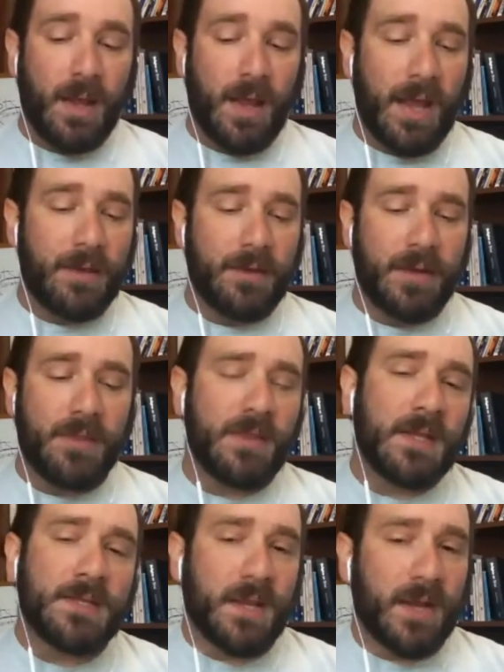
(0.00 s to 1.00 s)
And and
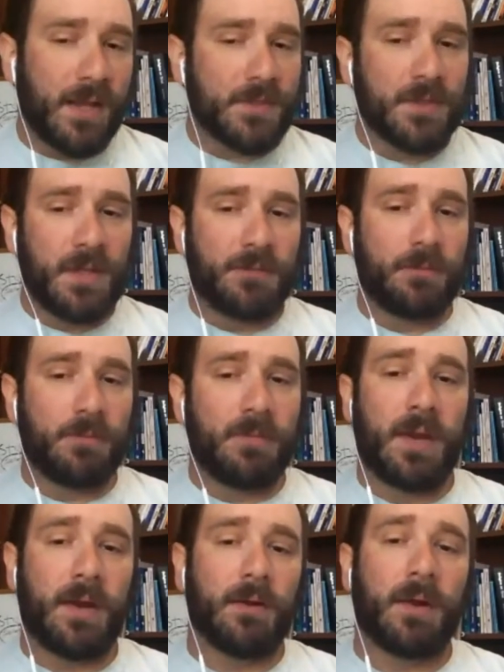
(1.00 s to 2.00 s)
things can escalate from
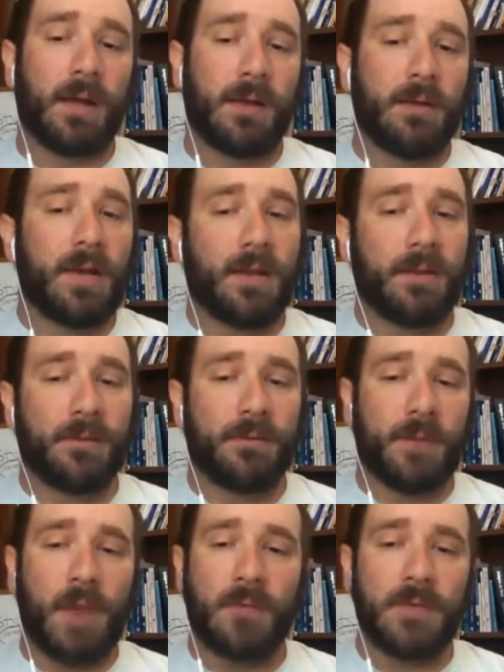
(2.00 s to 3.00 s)
there, and,
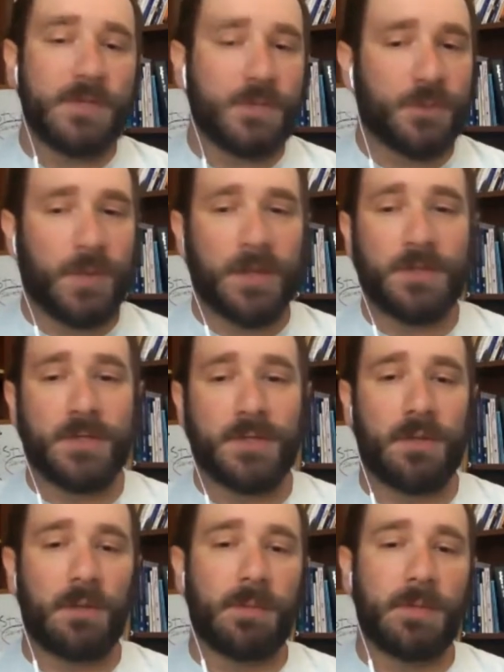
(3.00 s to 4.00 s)
and every situation is
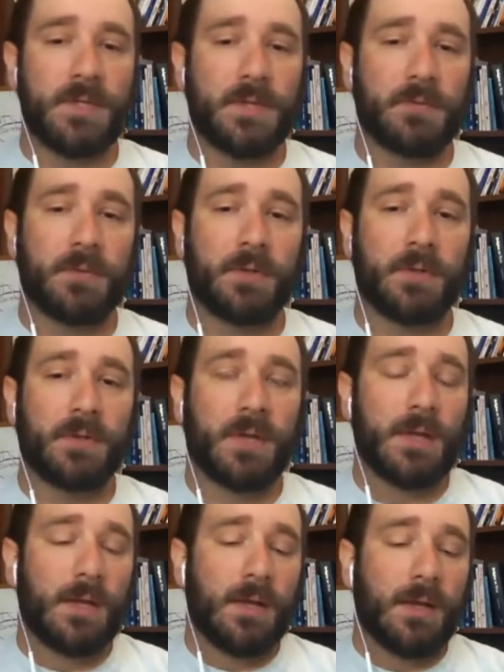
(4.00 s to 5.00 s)
a little bit different.
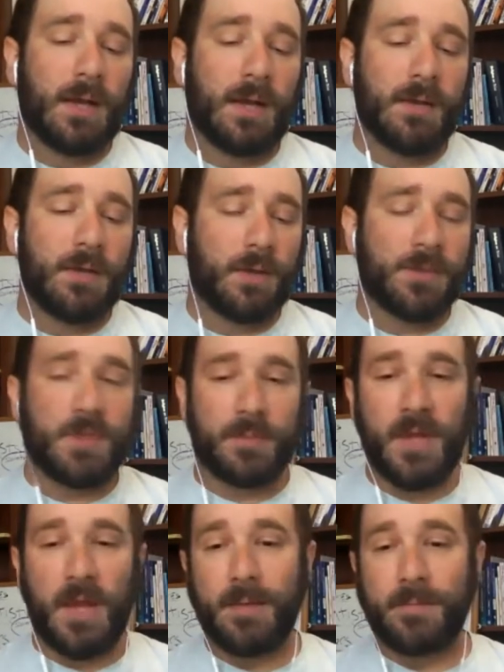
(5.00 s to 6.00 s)
Uh, you know,
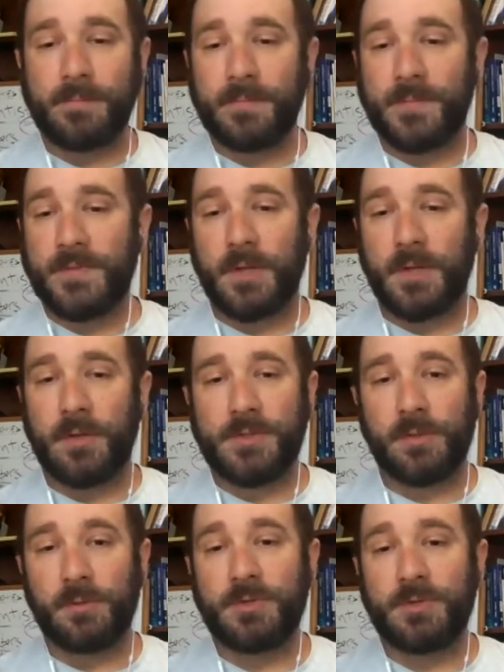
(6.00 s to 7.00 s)
sometimes a good
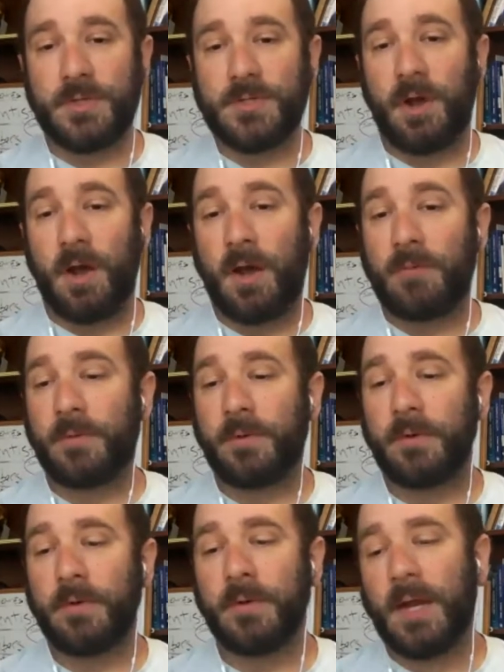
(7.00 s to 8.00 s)
solution is to
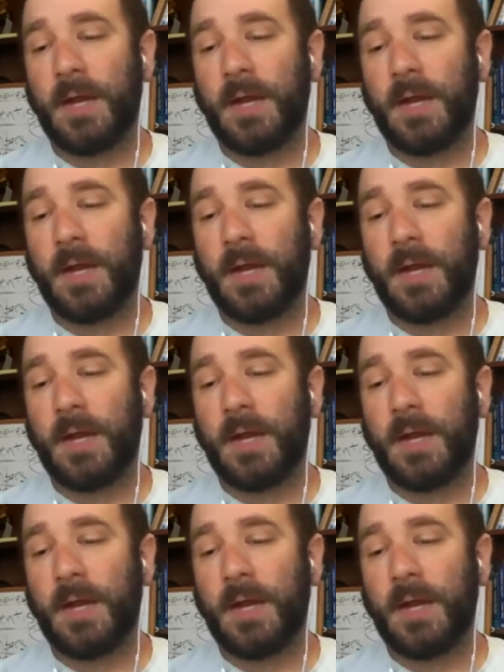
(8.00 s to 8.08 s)
offer.